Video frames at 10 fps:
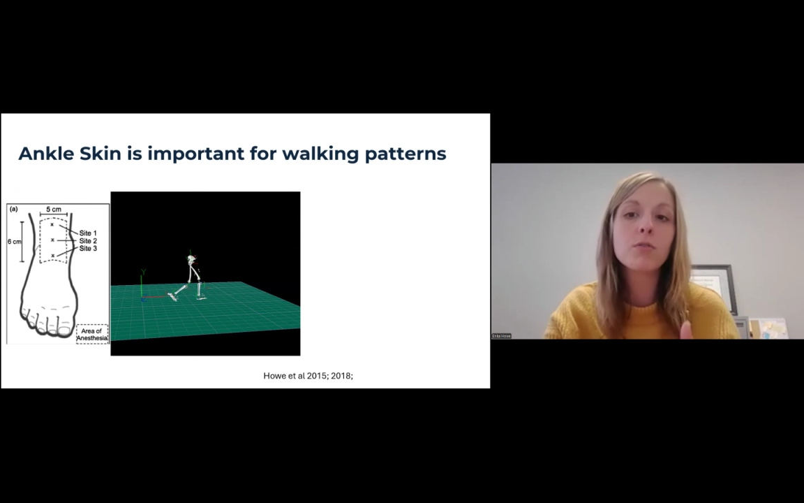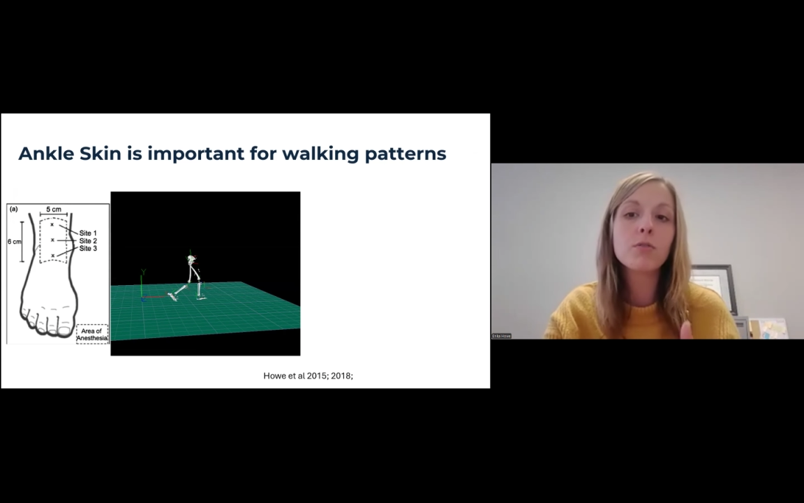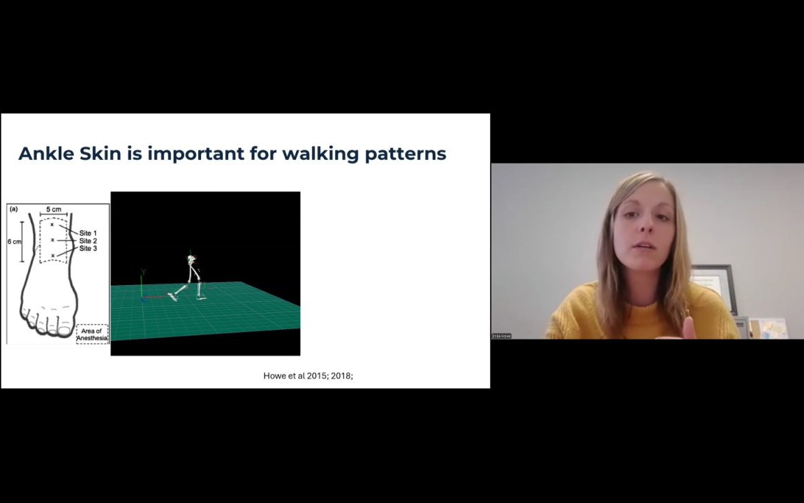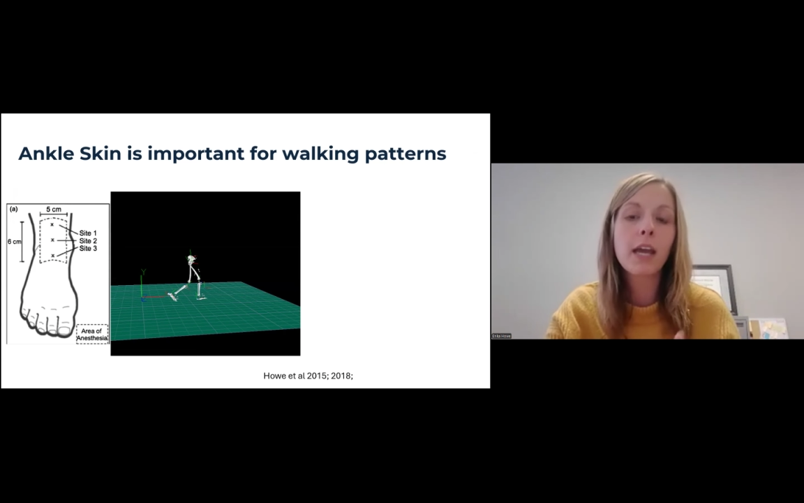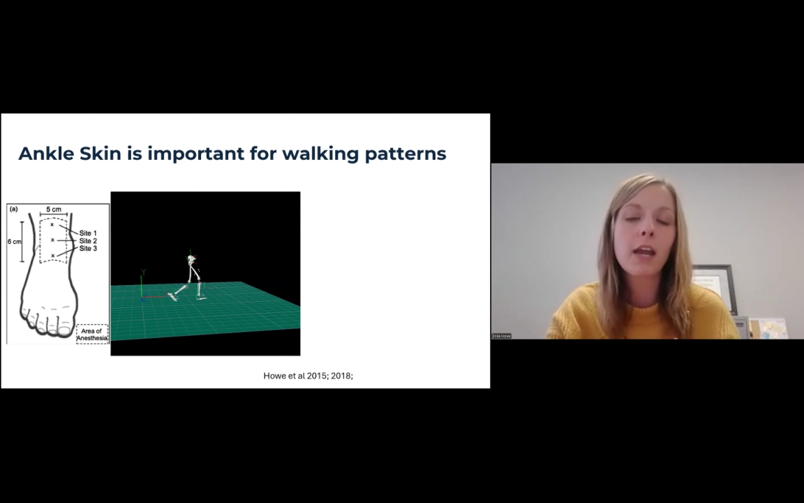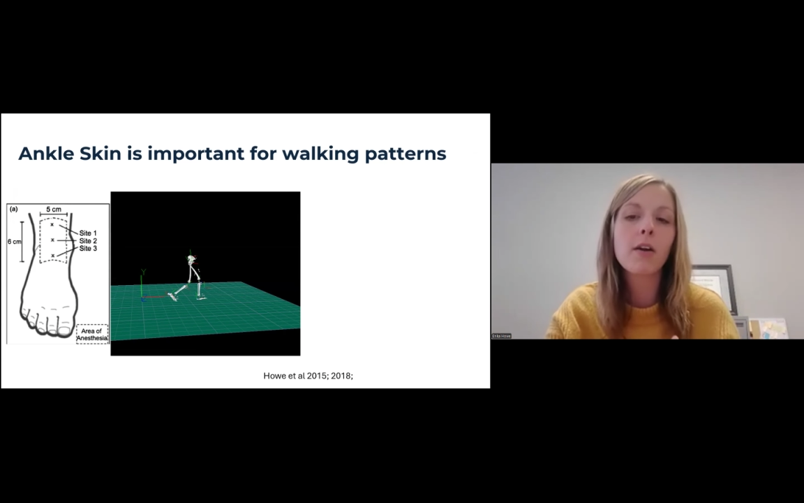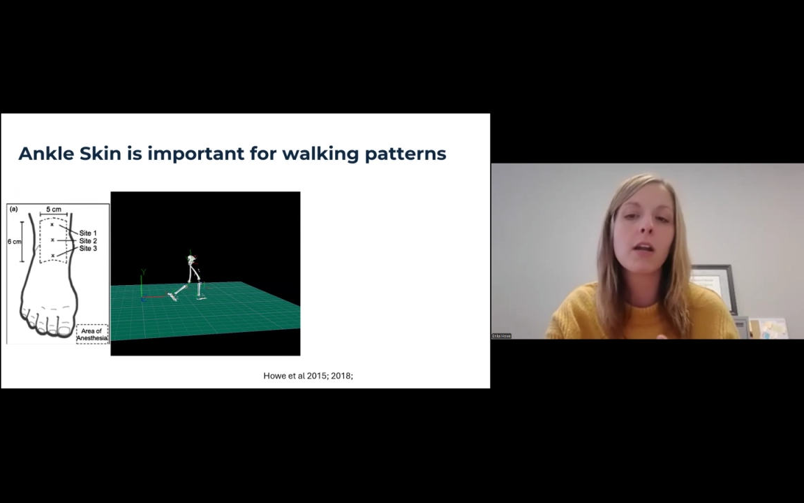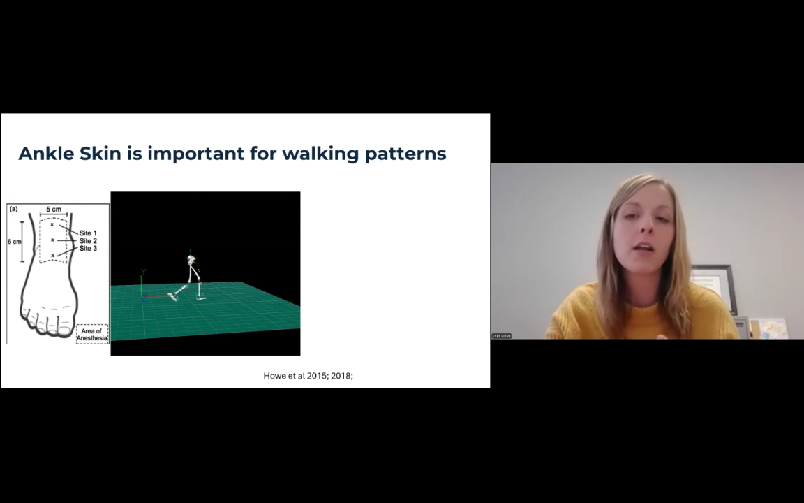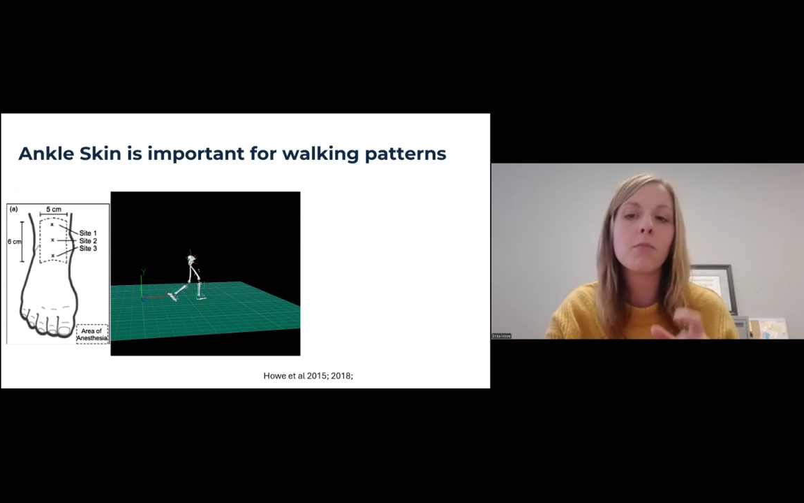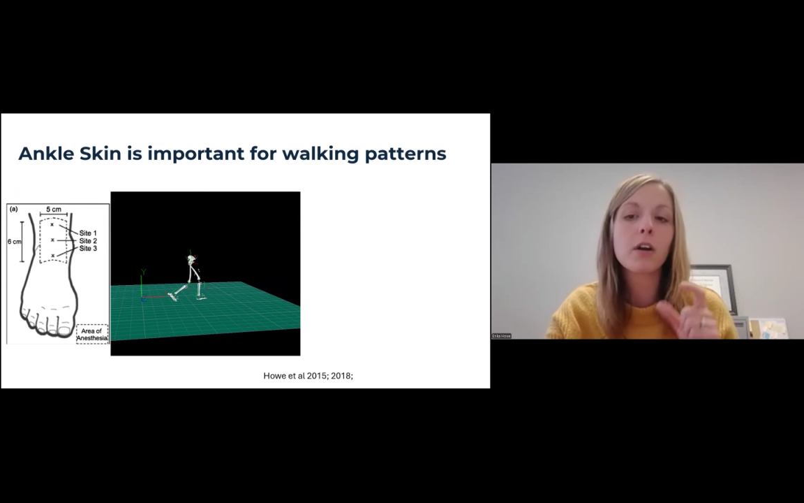to
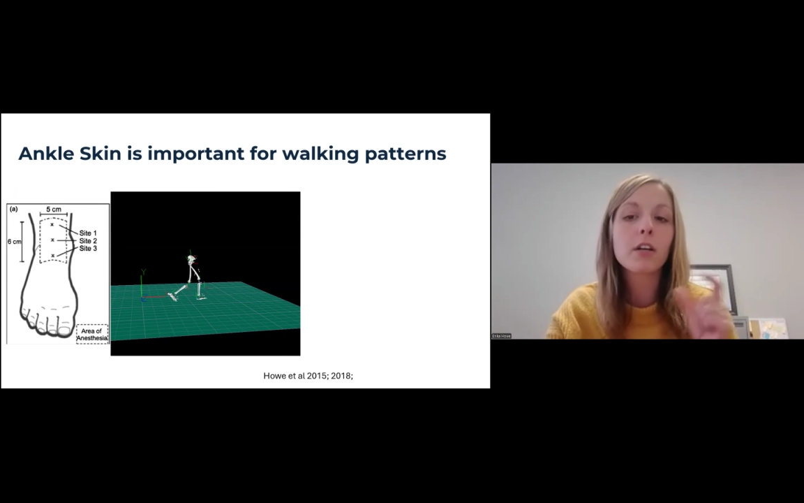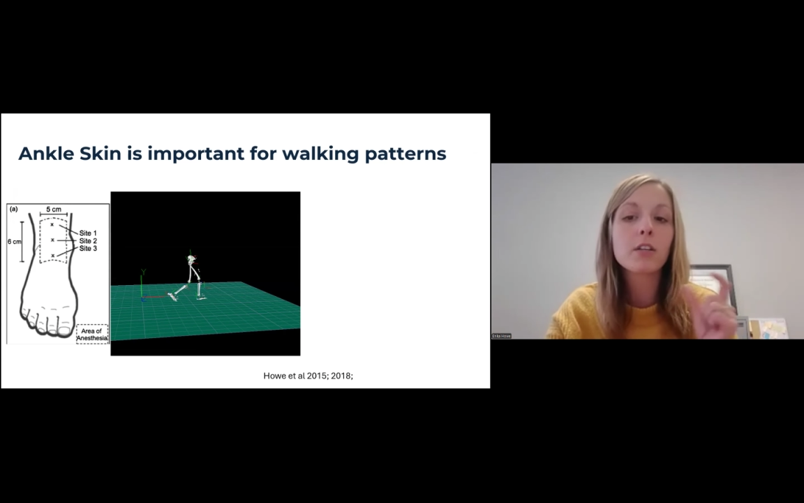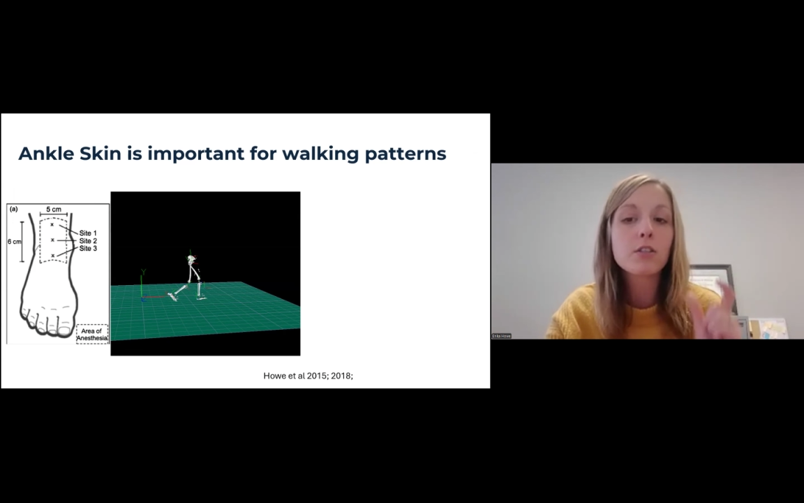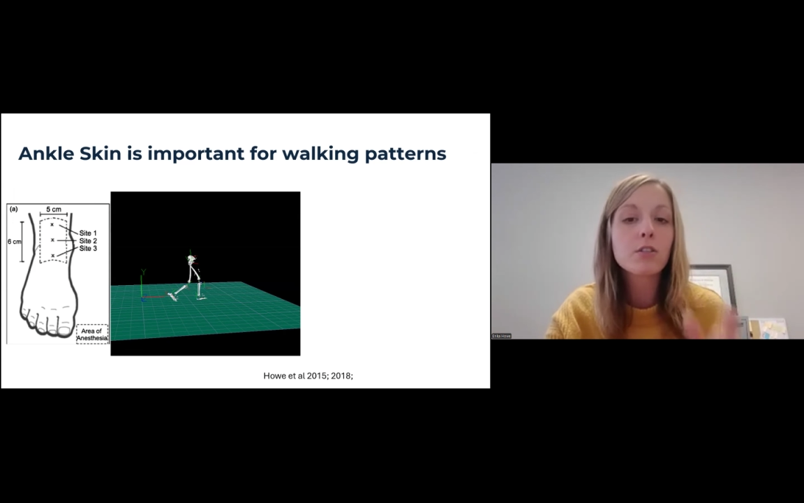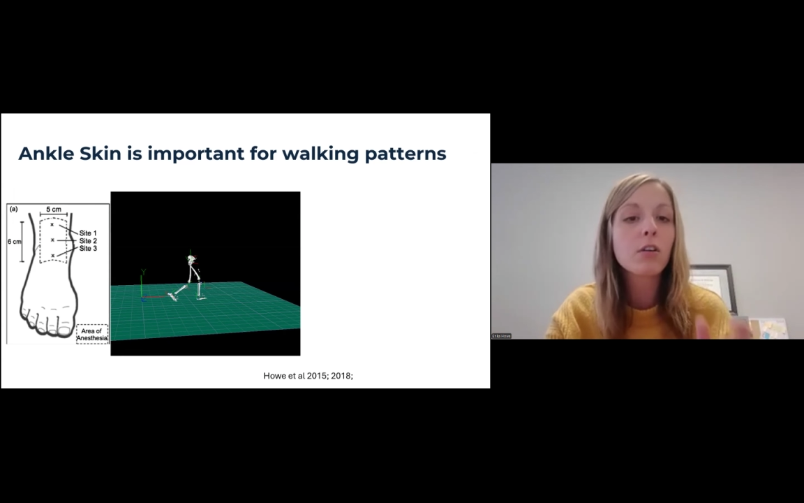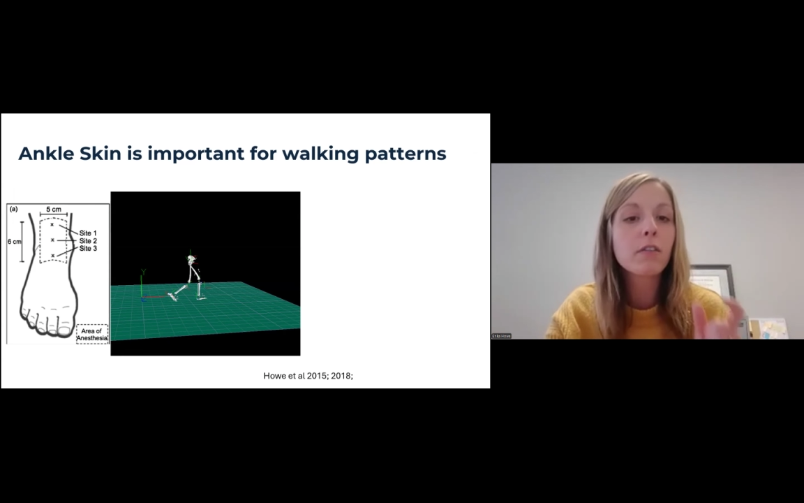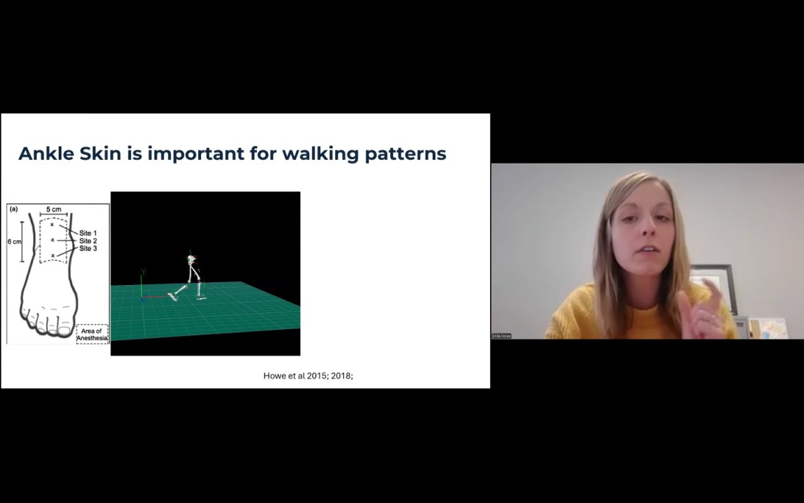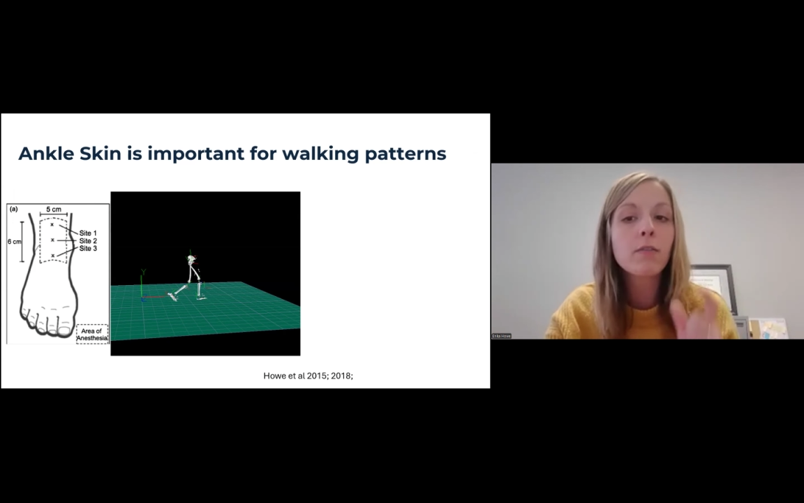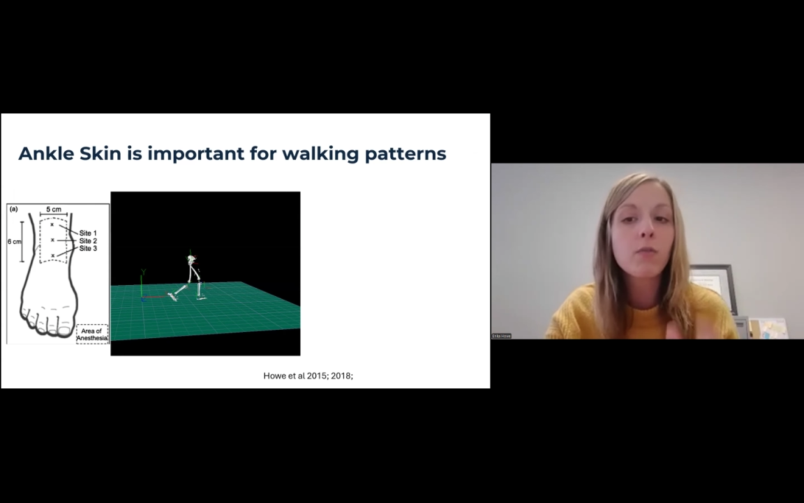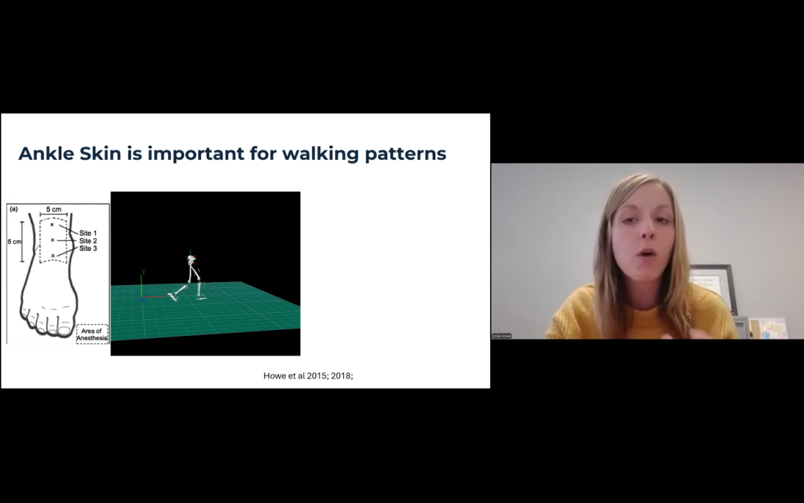inherit a more conservative